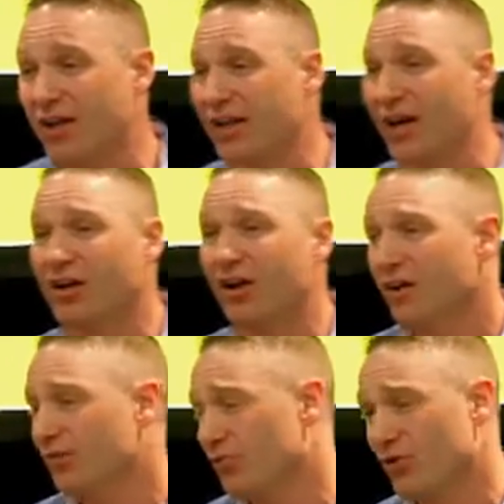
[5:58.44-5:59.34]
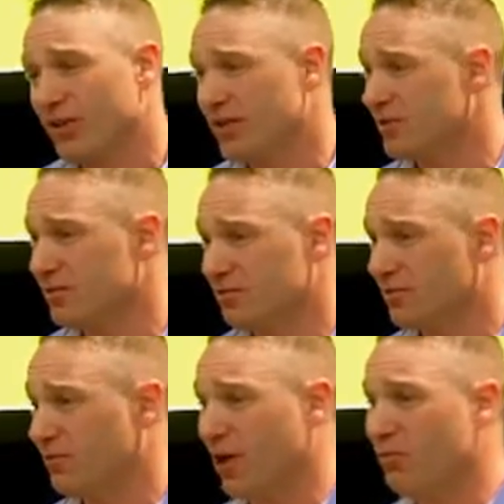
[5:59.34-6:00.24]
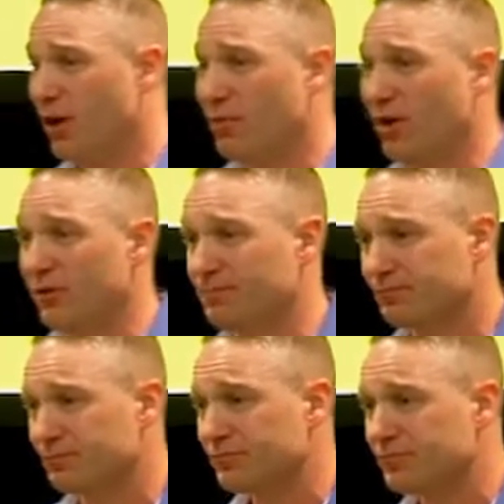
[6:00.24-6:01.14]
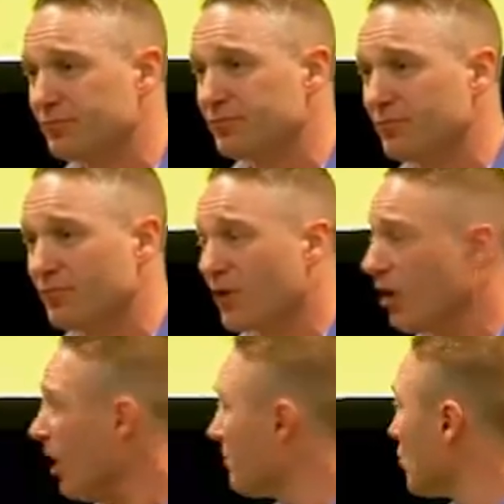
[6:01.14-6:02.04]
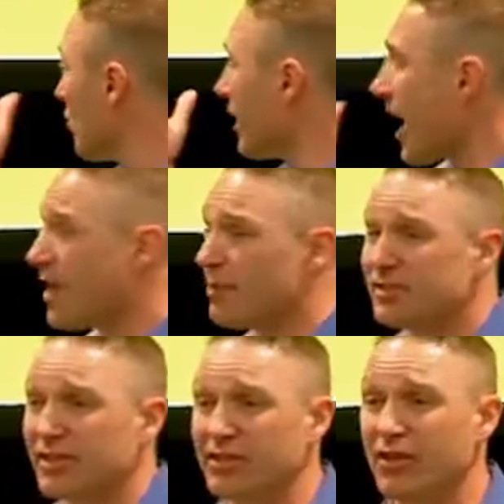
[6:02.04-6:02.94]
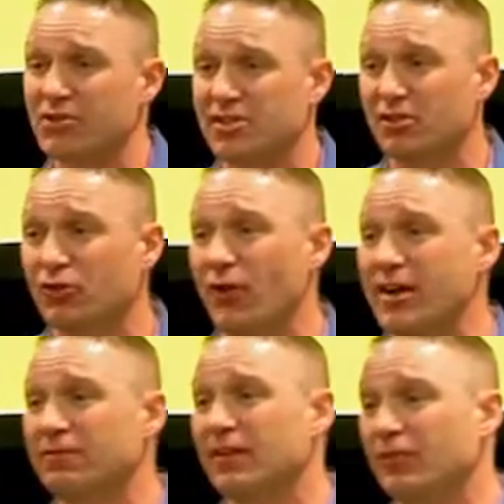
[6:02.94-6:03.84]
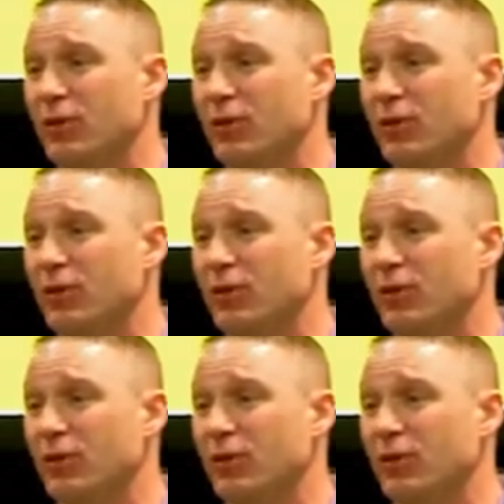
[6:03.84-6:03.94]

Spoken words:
Leichhardt. Really doesn't float my boat. I'm talking 18% yield just on the granny flat.